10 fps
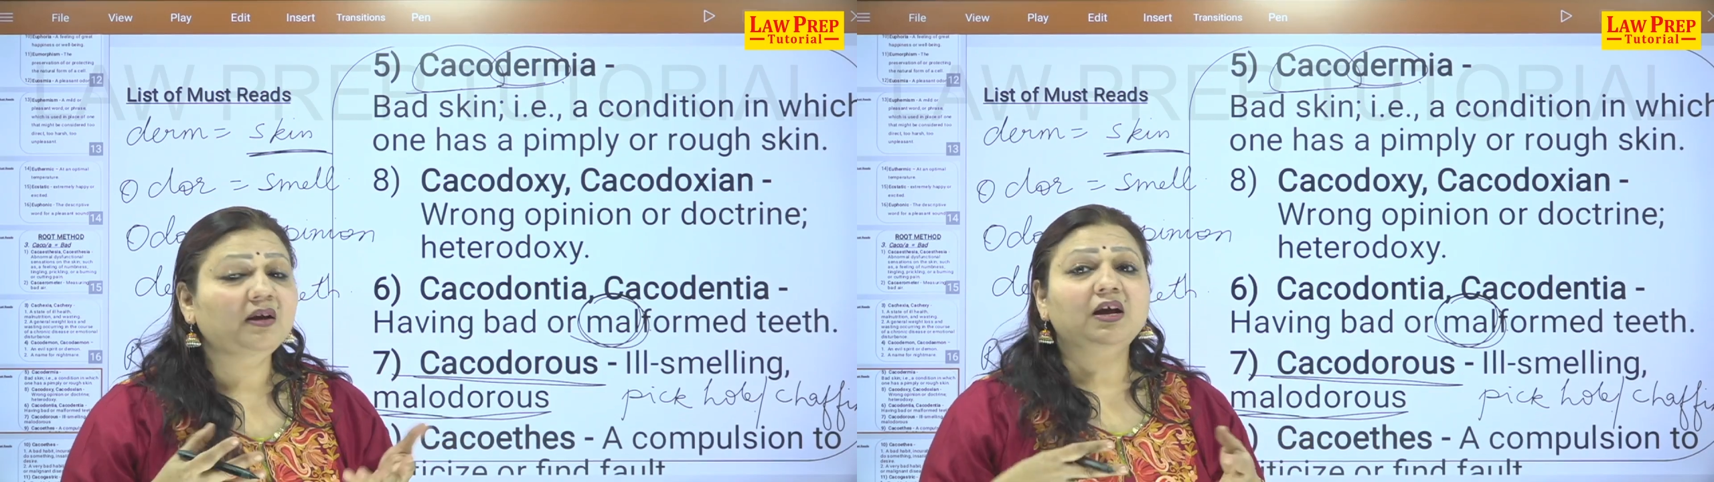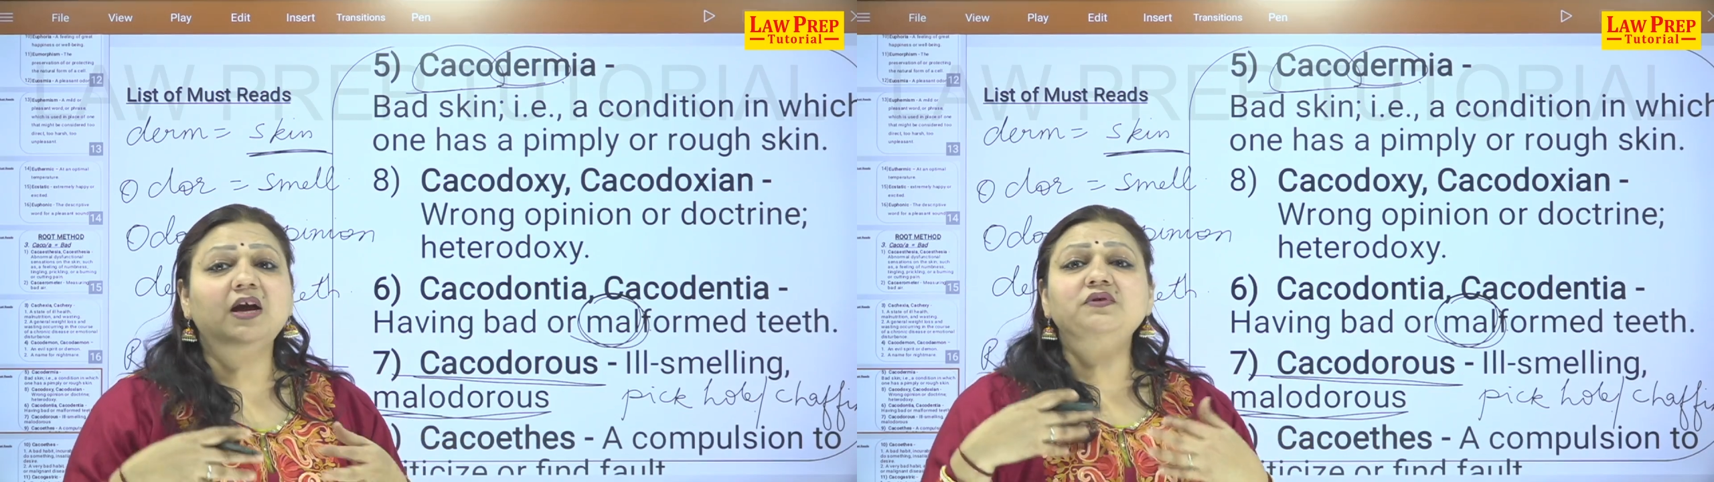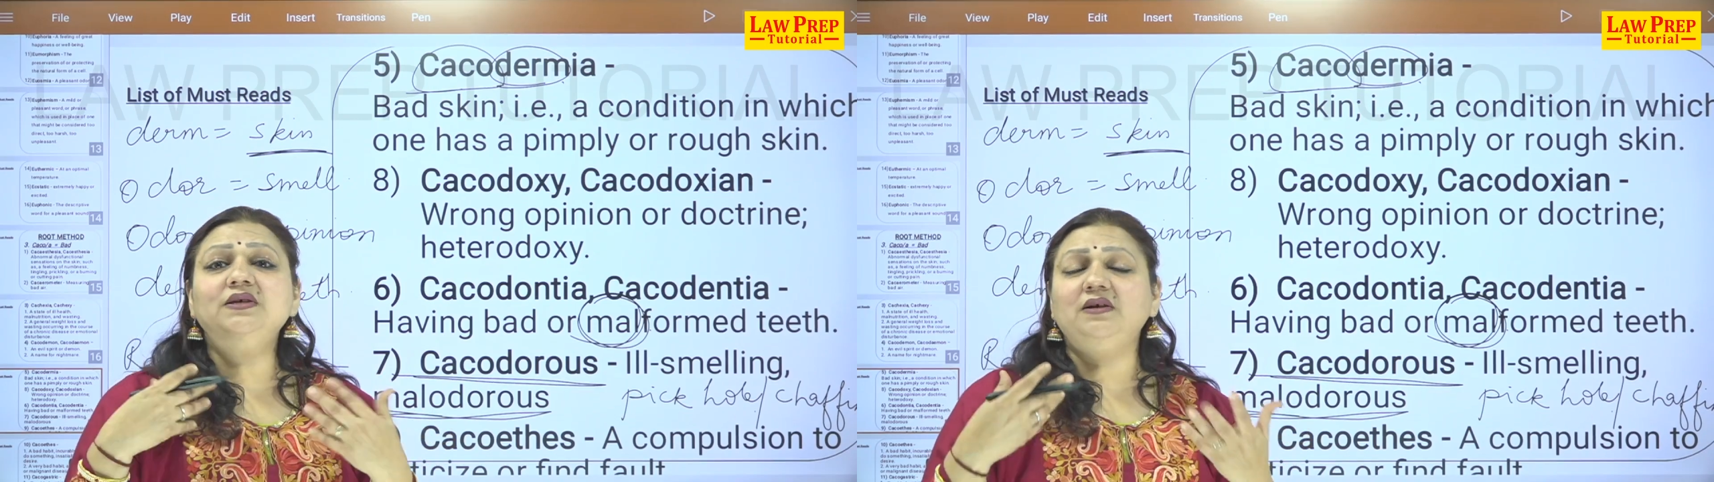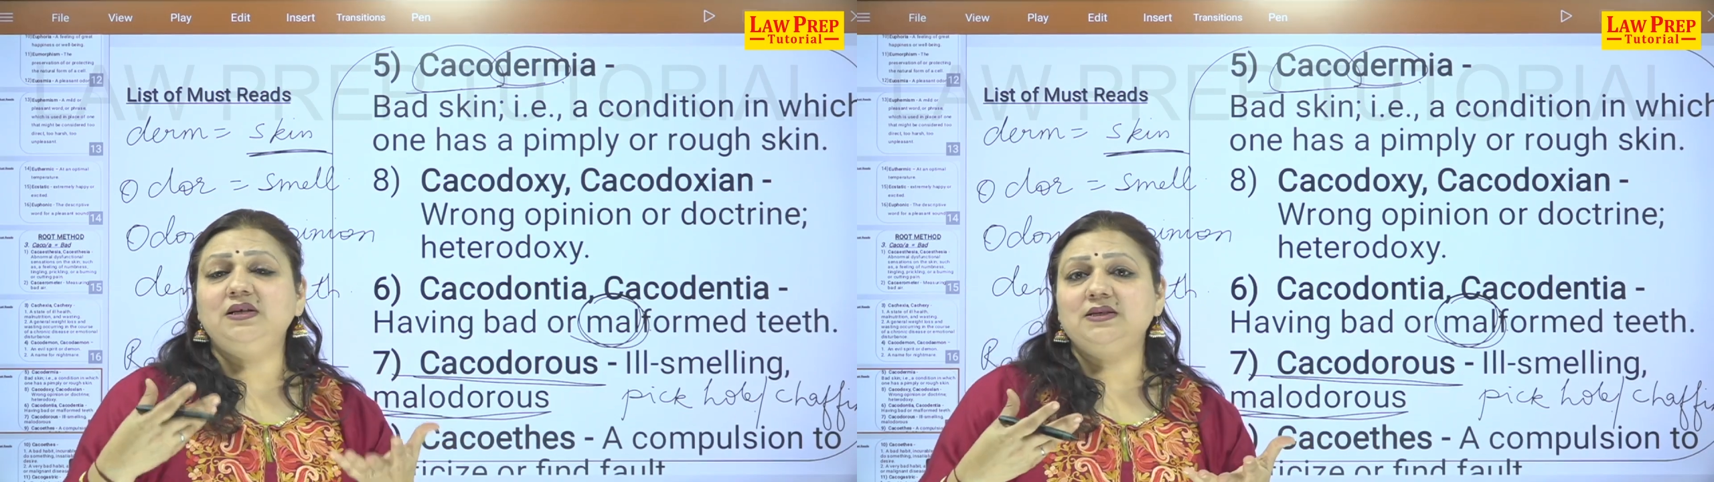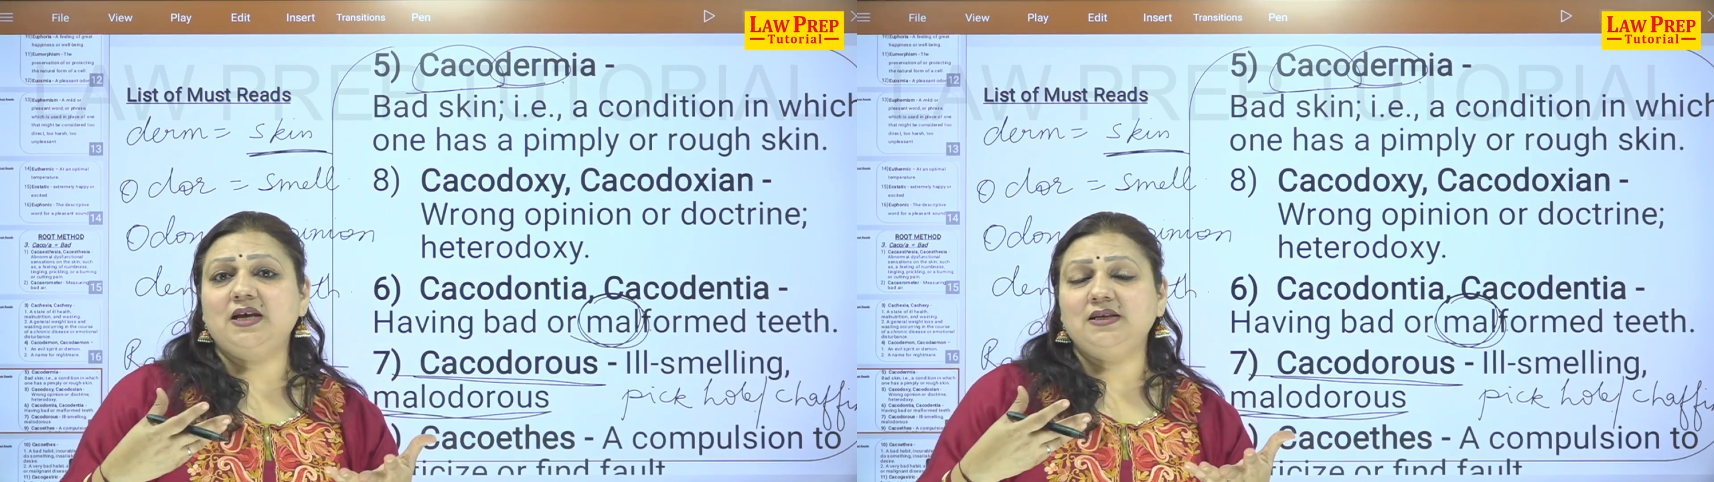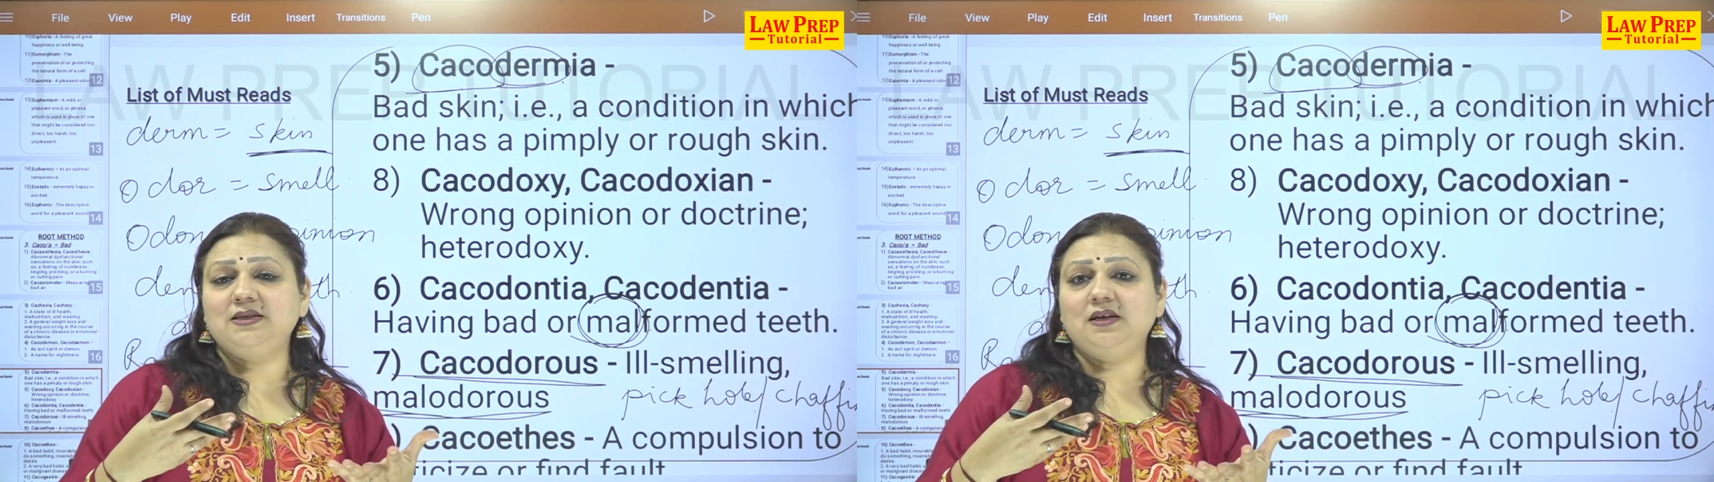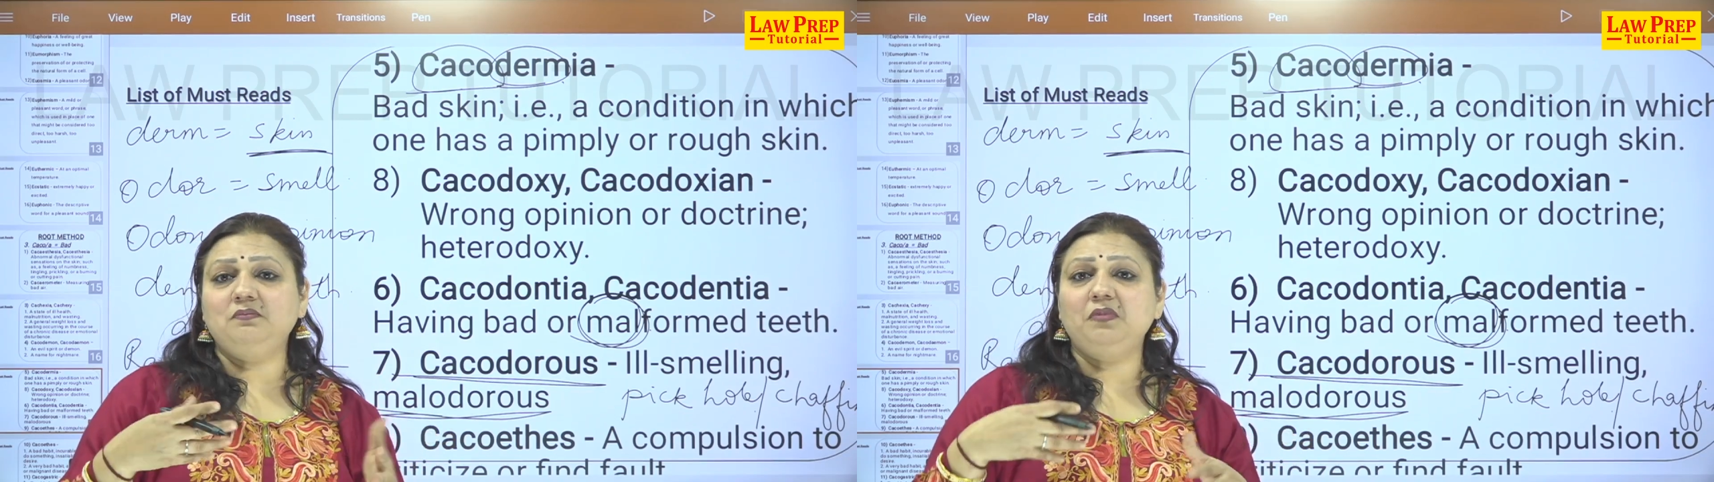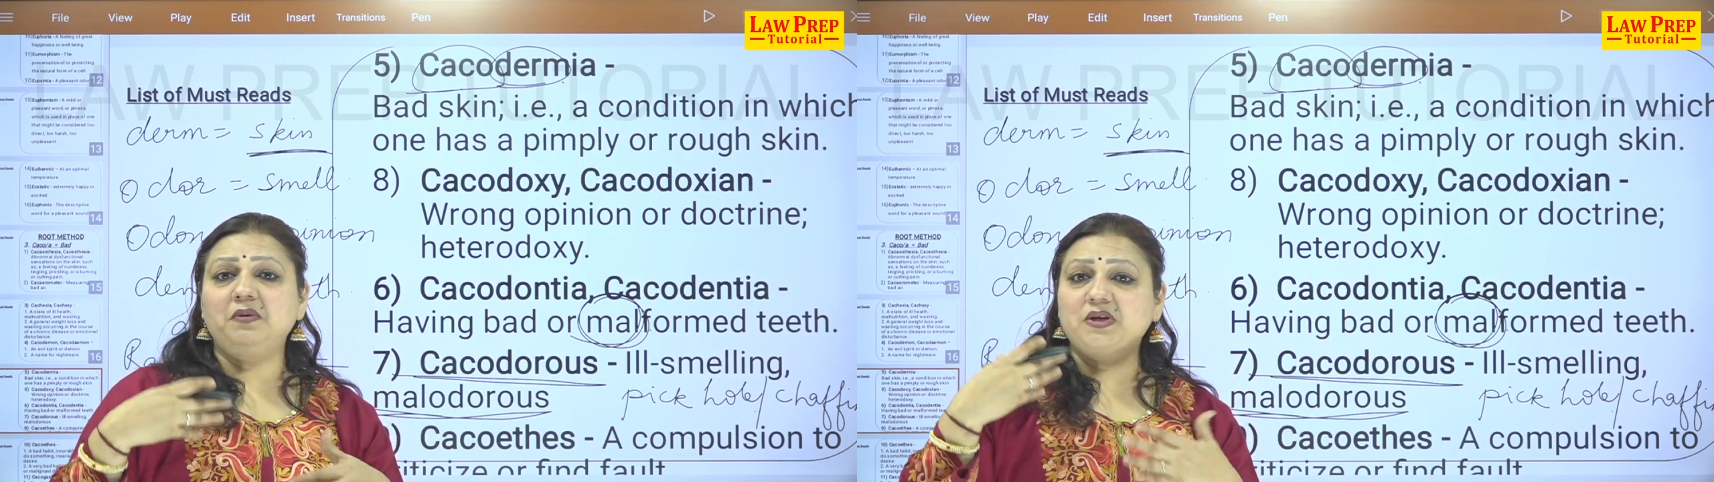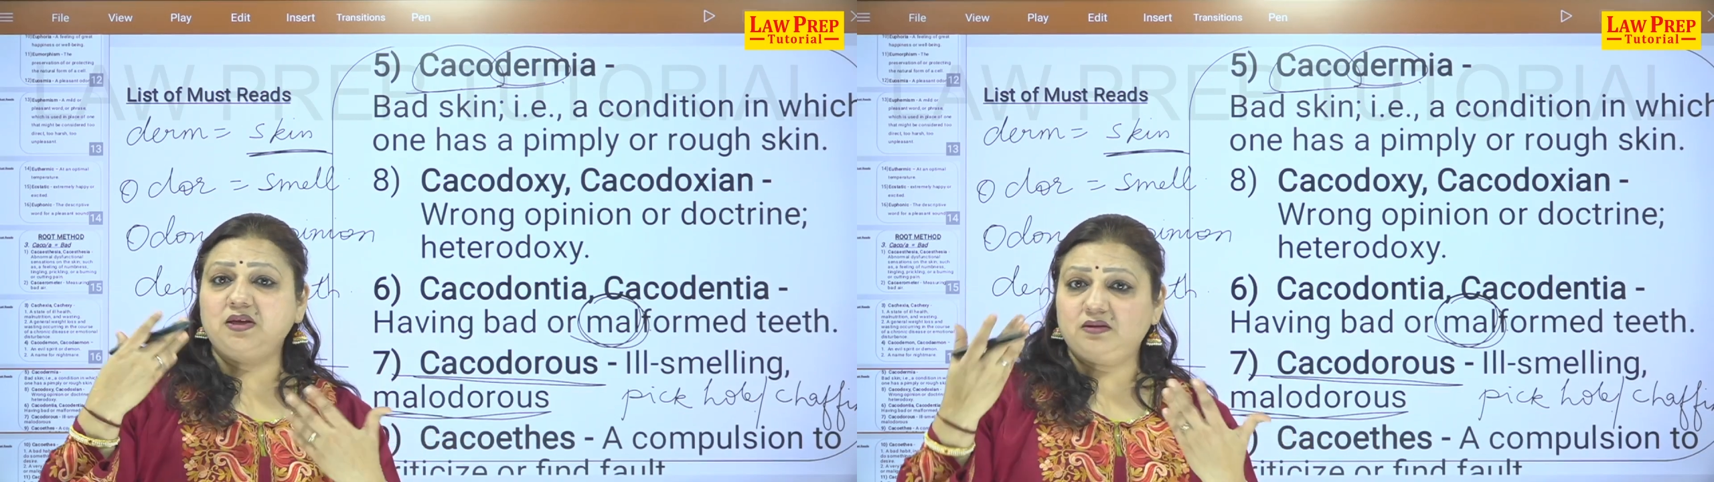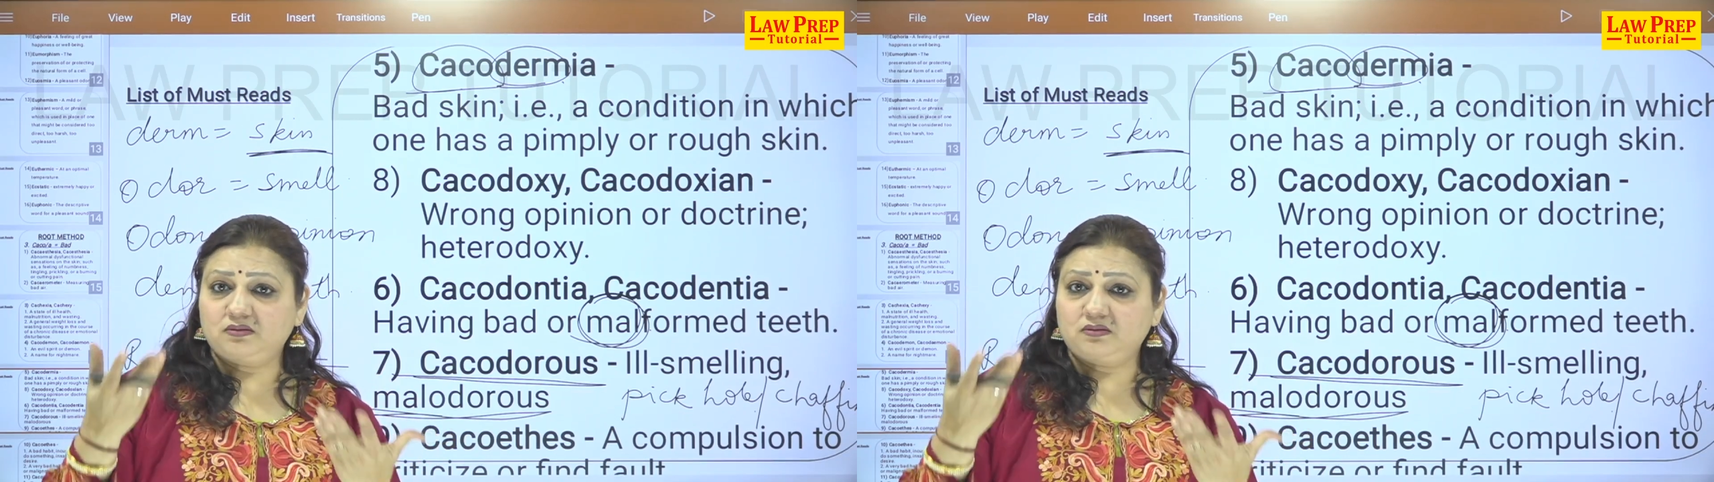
I was criticizing, maybe